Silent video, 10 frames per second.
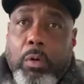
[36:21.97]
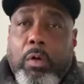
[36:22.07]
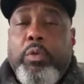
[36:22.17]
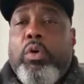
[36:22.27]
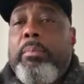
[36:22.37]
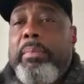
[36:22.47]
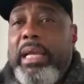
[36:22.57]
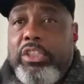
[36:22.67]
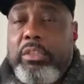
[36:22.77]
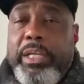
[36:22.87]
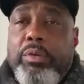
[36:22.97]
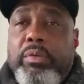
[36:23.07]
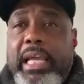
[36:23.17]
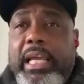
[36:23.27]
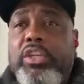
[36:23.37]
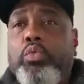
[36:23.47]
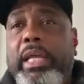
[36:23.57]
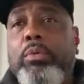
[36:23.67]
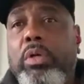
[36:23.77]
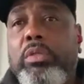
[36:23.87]
Or if you want to message me, you can,
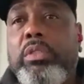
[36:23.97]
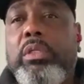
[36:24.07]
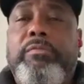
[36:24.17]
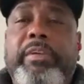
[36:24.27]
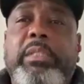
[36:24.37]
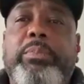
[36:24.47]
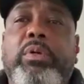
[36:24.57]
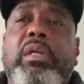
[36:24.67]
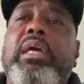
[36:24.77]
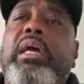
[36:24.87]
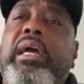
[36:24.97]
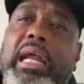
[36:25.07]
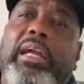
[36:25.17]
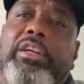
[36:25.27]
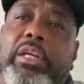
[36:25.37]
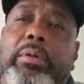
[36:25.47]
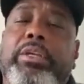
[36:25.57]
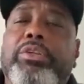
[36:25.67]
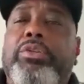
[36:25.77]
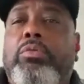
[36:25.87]
Swayde Wilson on Facebook, and I can
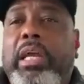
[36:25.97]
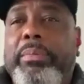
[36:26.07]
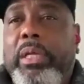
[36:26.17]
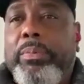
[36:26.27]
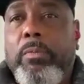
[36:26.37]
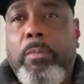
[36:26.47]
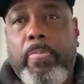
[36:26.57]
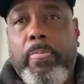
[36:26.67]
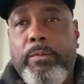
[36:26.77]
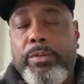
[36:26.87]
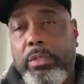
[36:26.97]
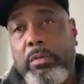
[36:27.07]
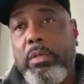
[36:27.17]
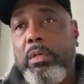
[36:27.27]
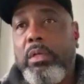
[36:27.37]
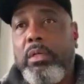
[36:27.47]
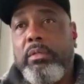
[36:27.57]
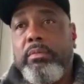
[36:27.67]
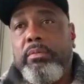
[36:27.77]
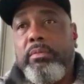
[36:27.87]
direct you to the right people. So
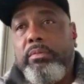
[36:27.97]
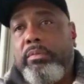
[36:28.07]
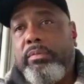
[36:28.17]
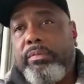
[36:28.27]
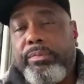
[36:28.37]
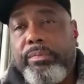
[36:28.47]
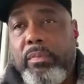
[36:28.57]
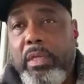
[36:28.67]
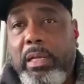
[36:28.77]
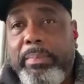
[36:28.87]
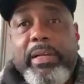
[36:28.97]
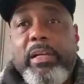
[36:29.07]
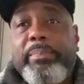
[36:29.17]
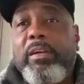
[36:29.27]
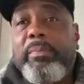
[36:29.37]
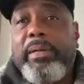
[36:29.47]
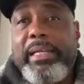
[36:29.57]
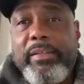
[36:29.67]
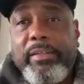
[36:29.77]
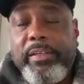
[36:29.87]
I'm here to help everybody.